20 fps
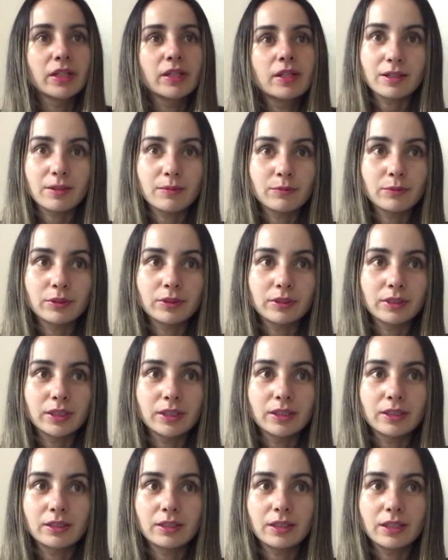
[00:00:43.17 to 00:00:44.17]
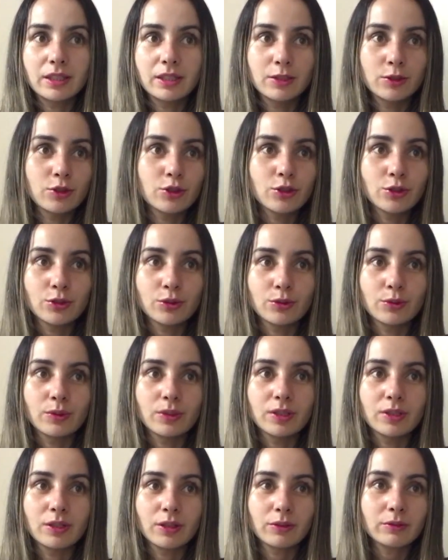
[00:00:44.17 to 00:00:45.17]
I'm really into
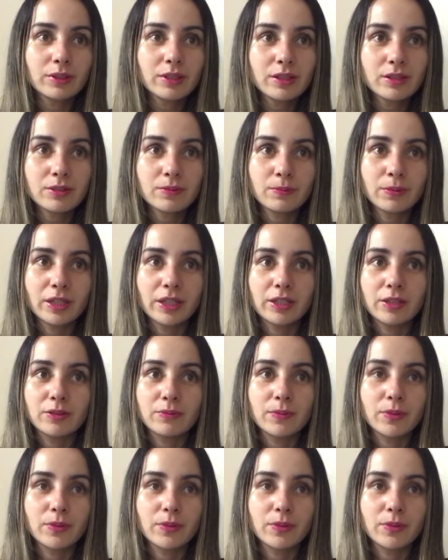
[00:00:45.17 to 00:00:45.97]
not only this brand